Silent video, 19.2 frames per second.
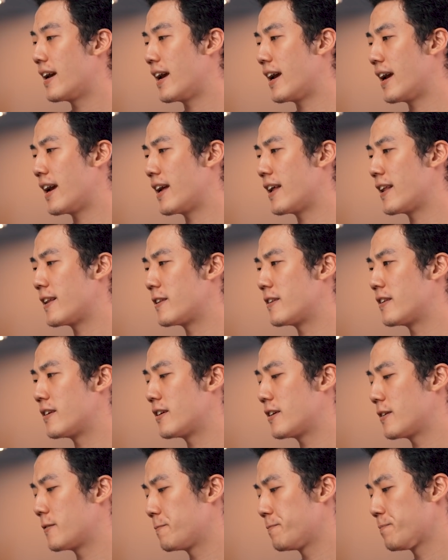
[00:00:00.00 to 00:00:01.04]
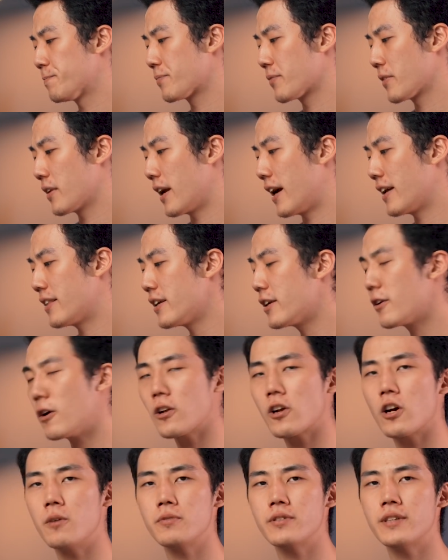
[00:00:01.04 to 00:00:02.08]
And I think it all
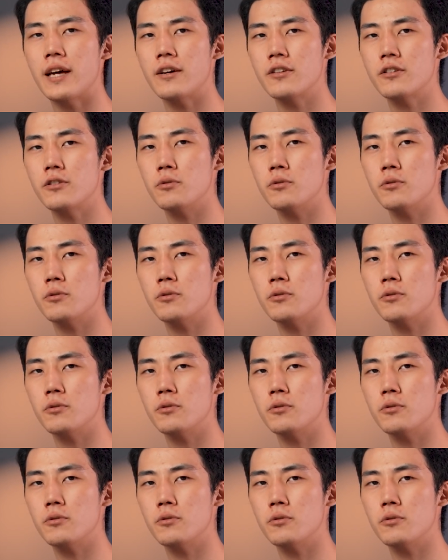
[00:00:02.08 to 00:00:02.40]
comes down